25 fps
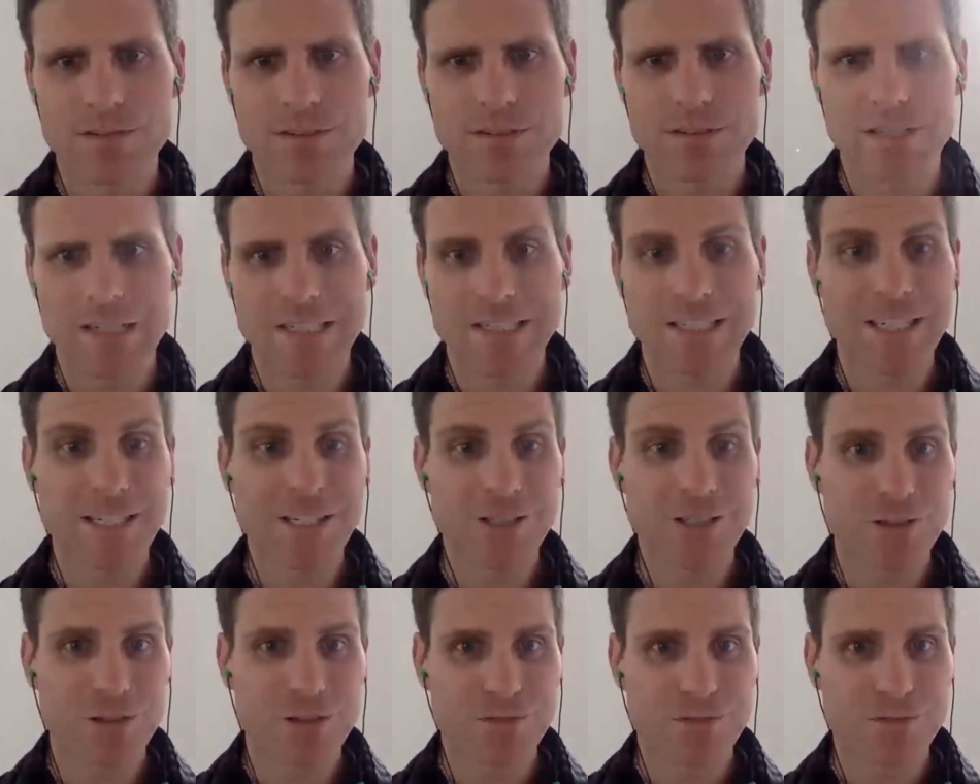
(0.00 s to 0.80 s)

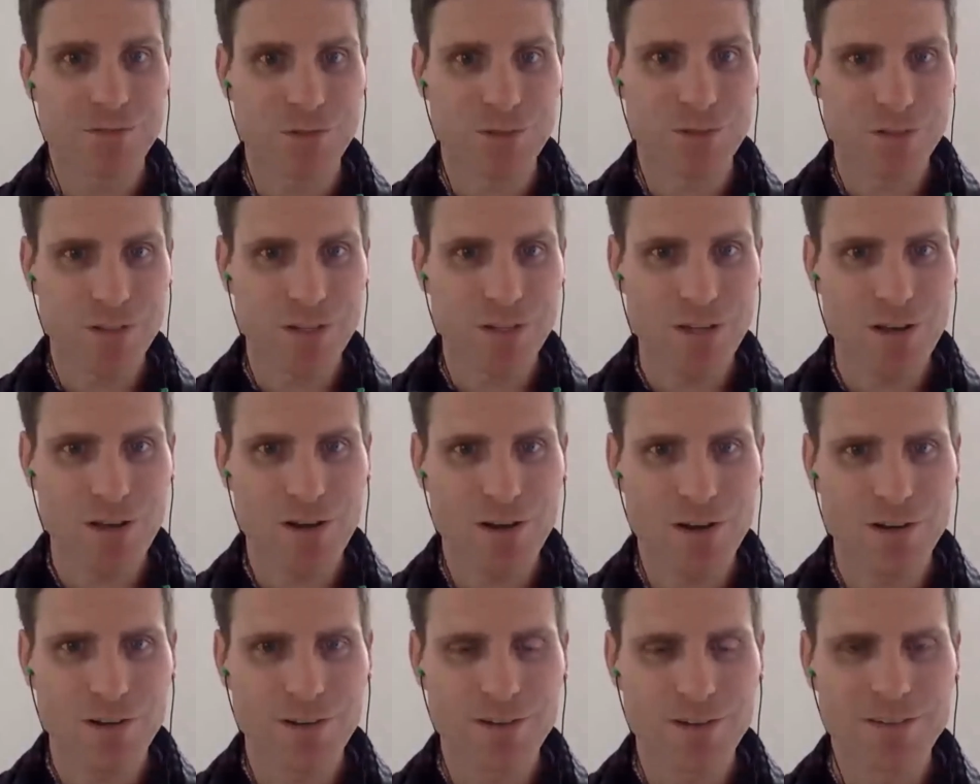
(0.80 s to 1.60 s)
attention for as
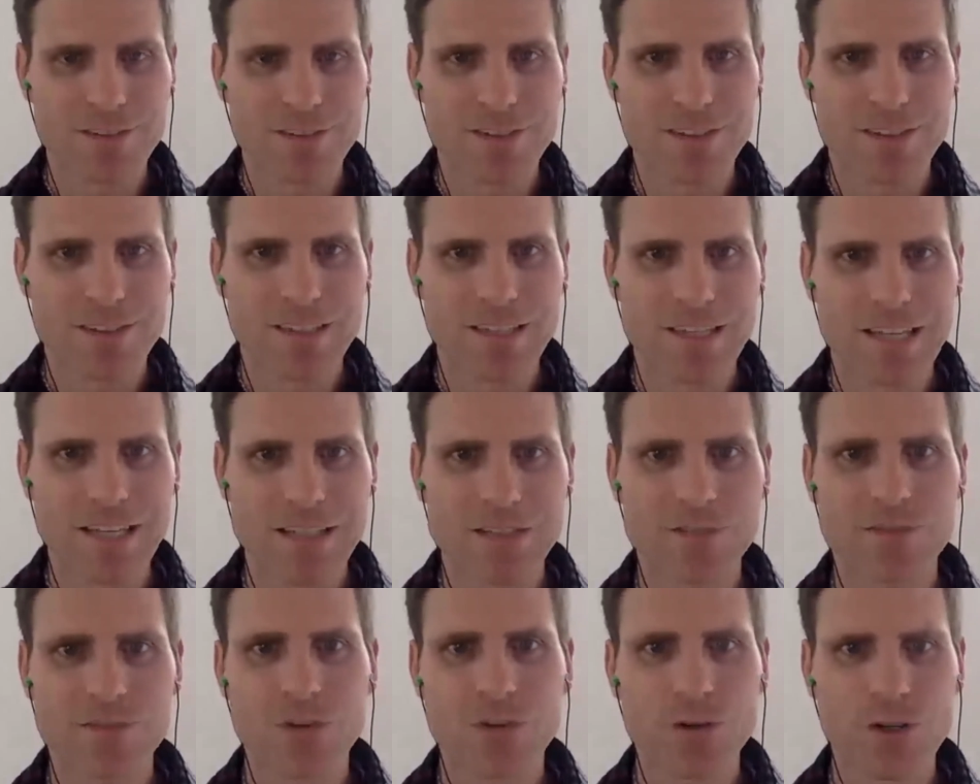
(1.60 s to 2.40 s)
long,
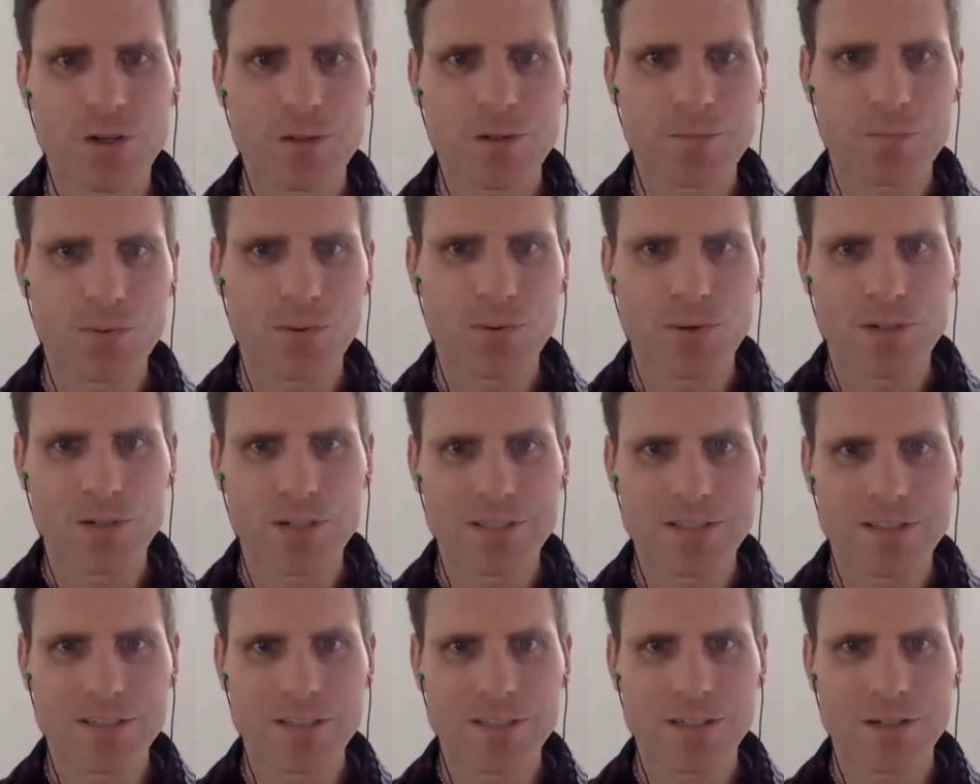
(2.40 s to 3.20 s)
it's very
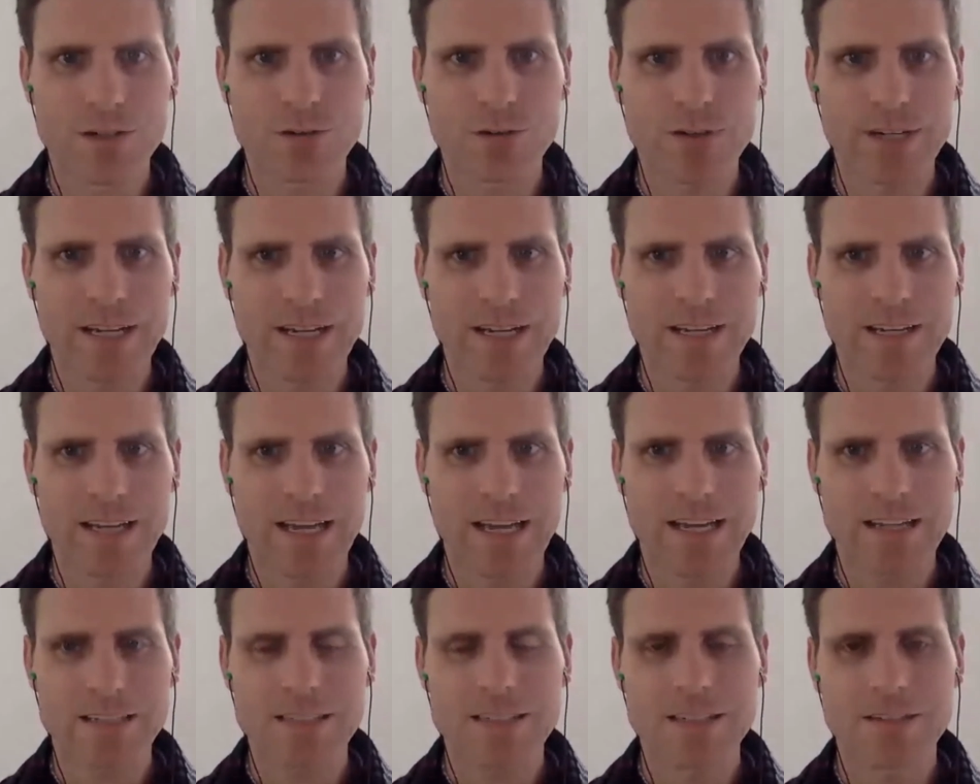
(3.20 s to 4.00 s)
important to create
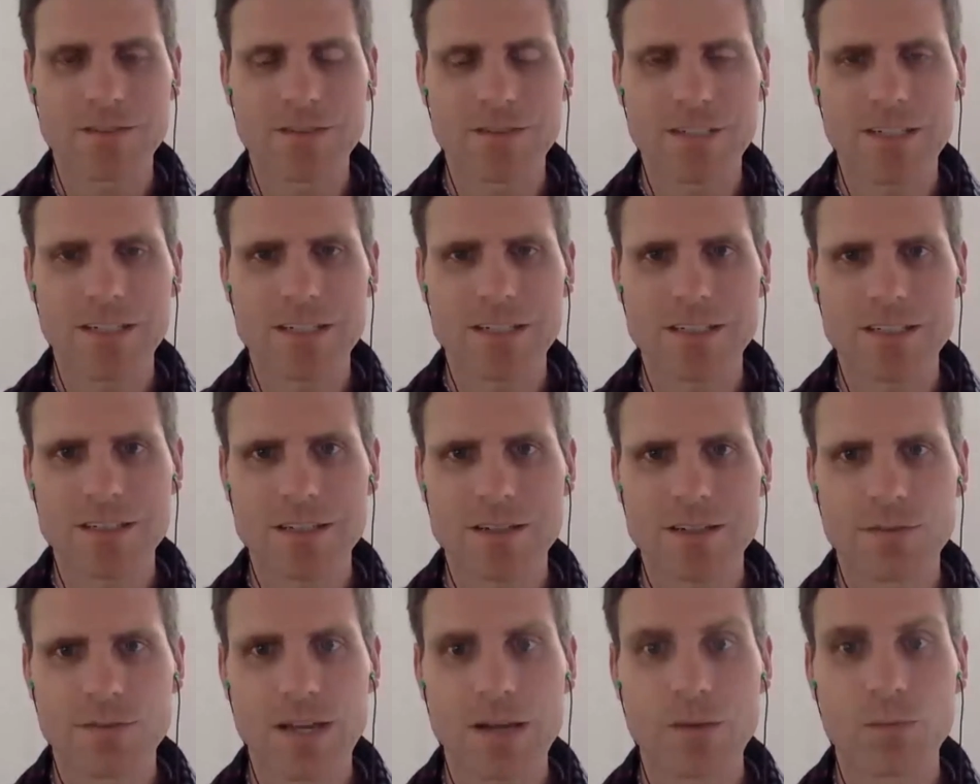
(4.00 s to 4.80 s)
activities
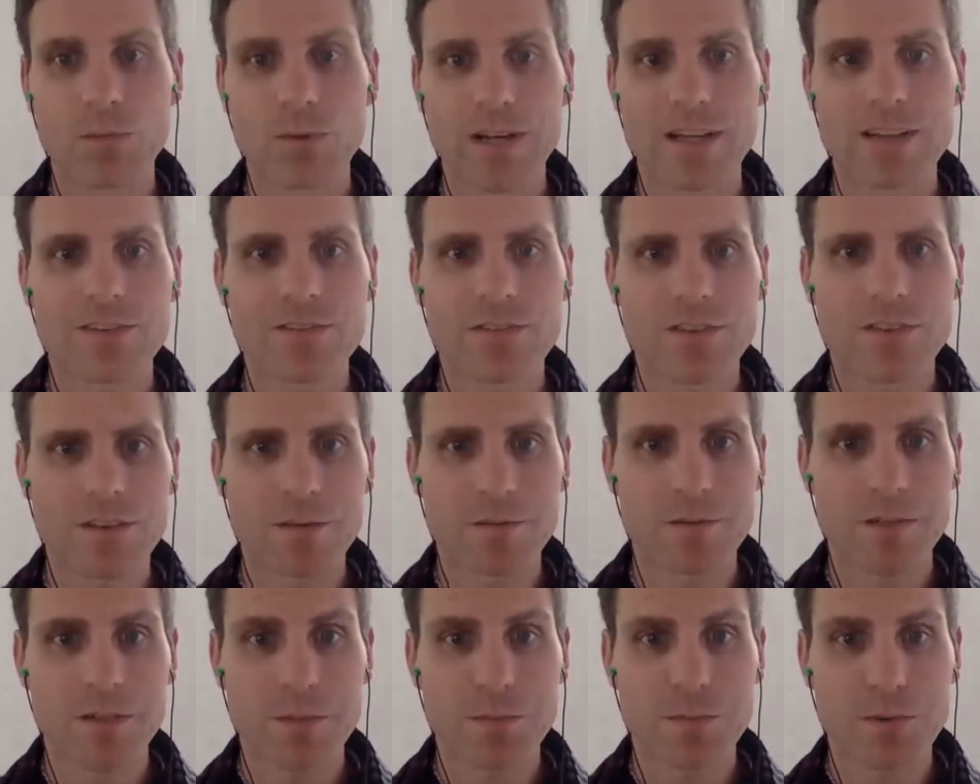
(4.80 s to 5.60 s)
and ways for
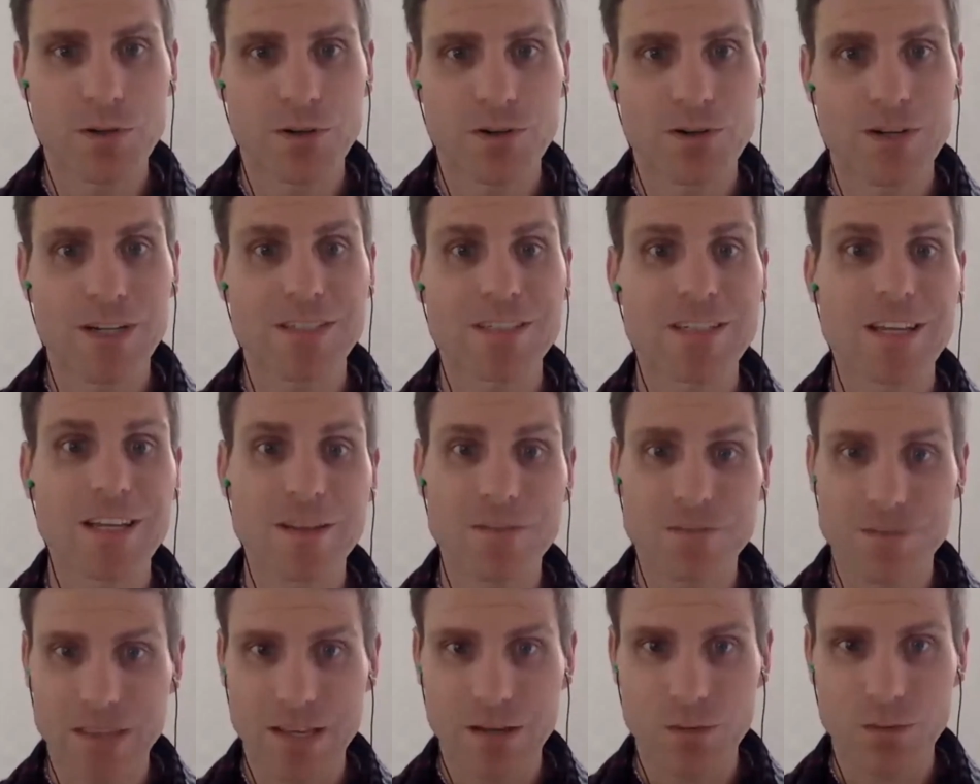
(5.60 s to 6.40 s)
them to progress,
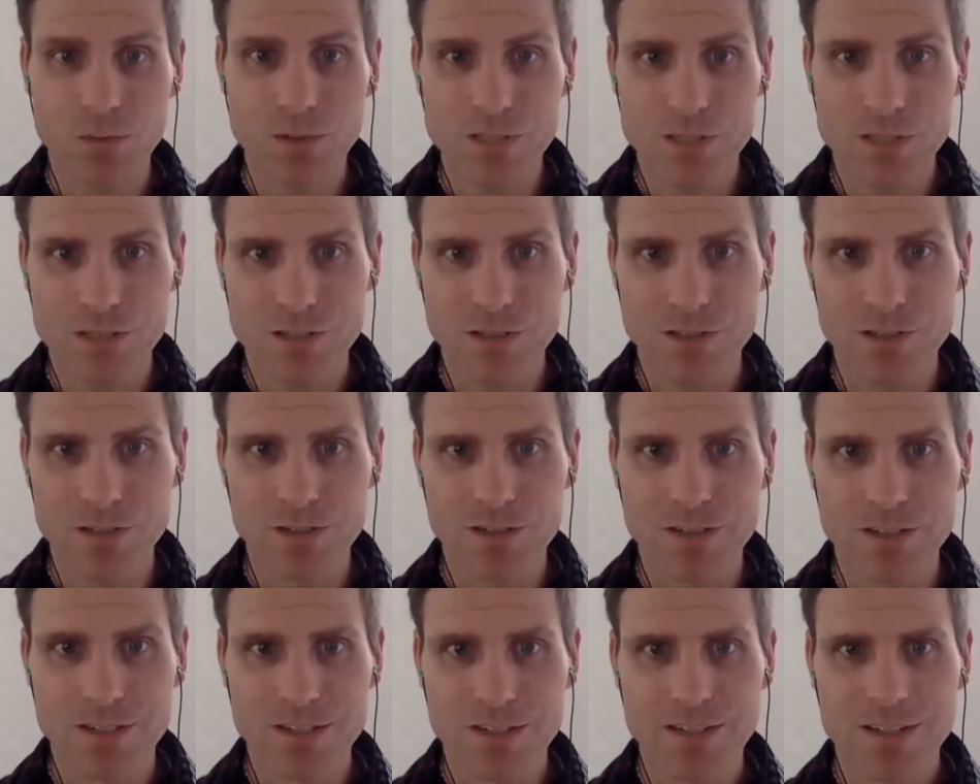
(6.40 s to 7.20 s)
if they wish to,
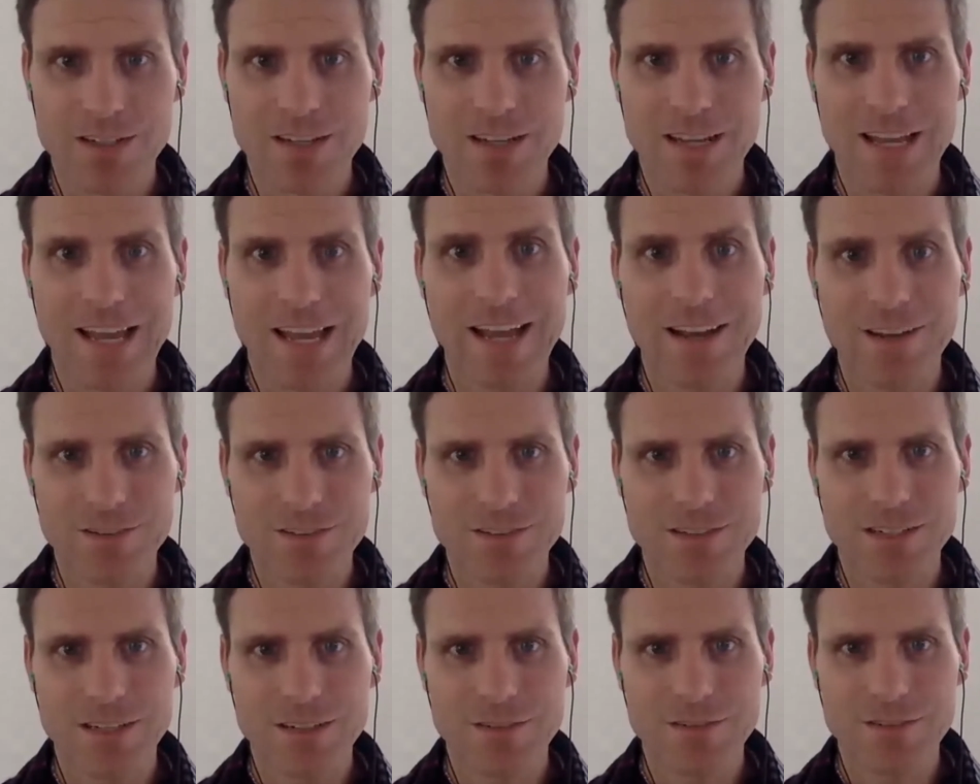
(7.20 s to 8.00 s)

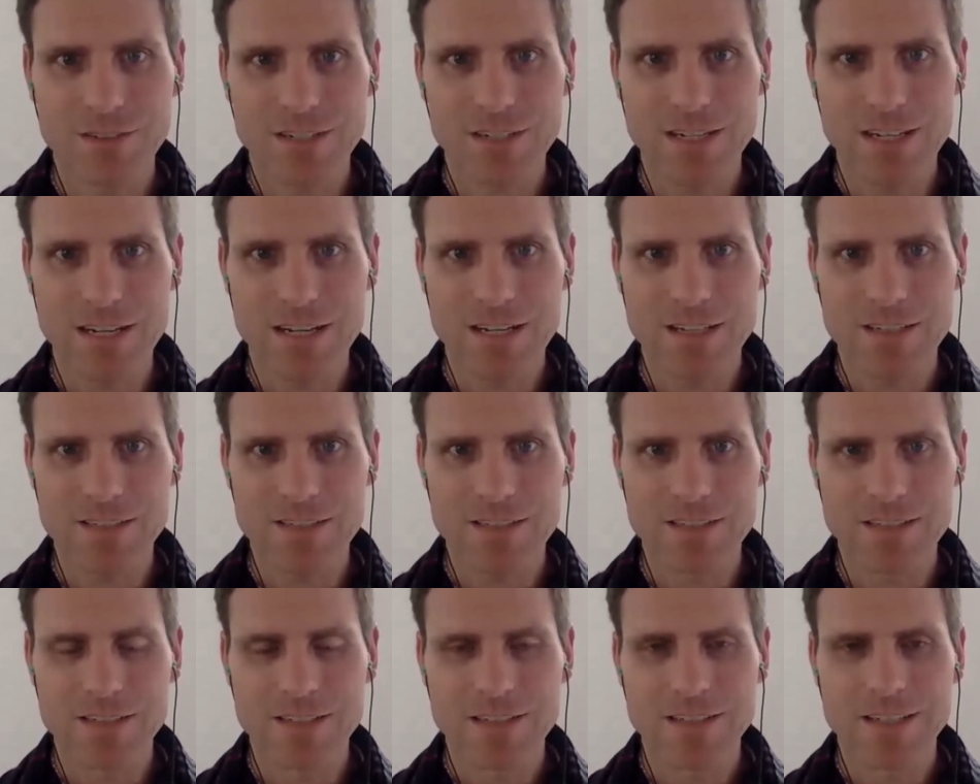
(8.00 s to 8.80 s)
outside of the class.